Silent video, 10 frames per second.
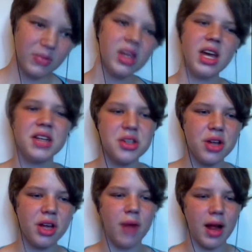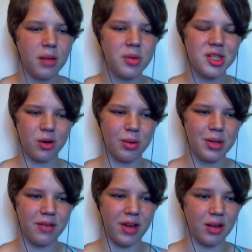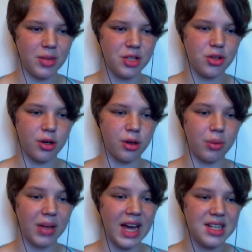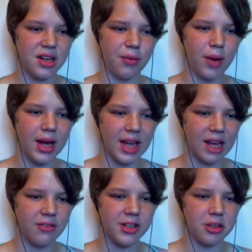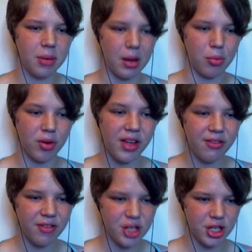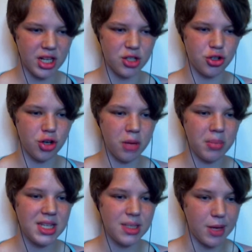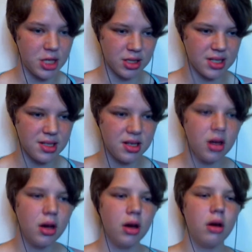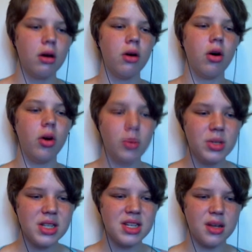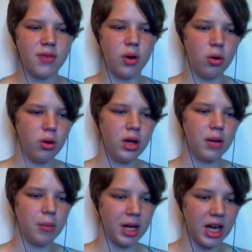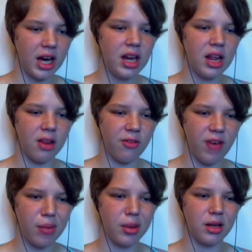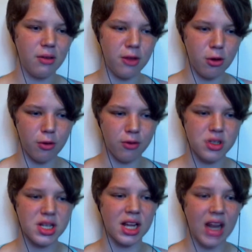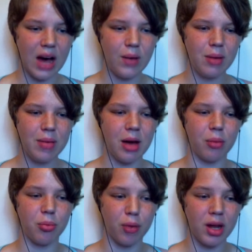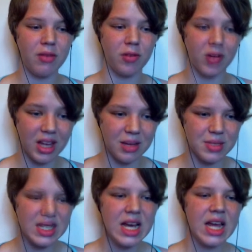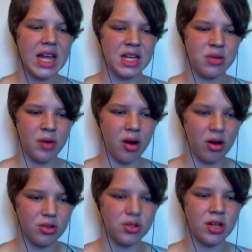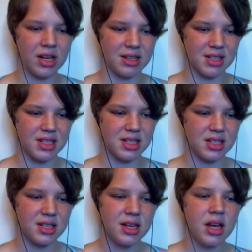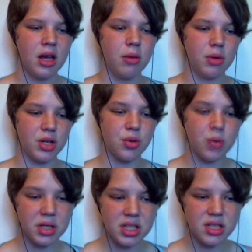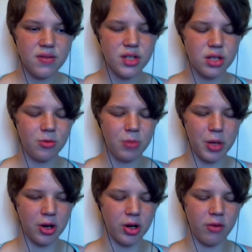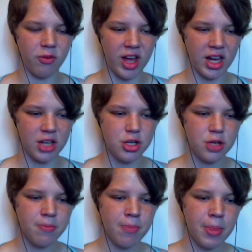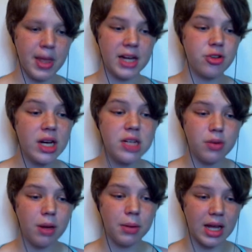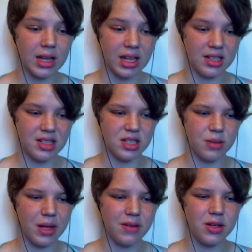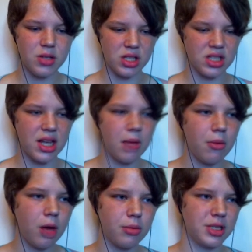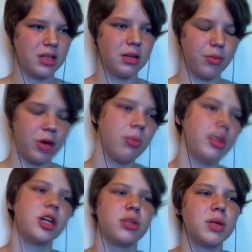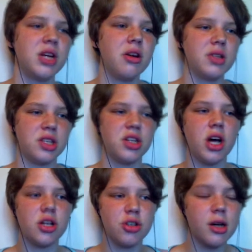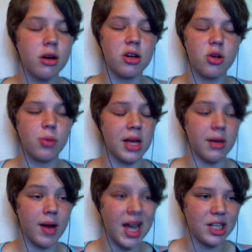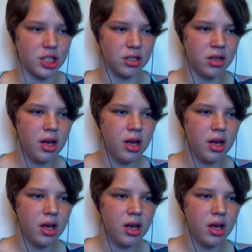Inserting a random assortment of elements triggered a blast of white light, followed by a brief vision that struck me speechless. Almost as if a hole had been cut in the fabric of the universe, allowing me a brief glimpse into an alternate existence. But as quickly as the vision appeared, it vanished. I tried to replicate the instance, but even using the same combination of materials does not trigger a duplicate reaction.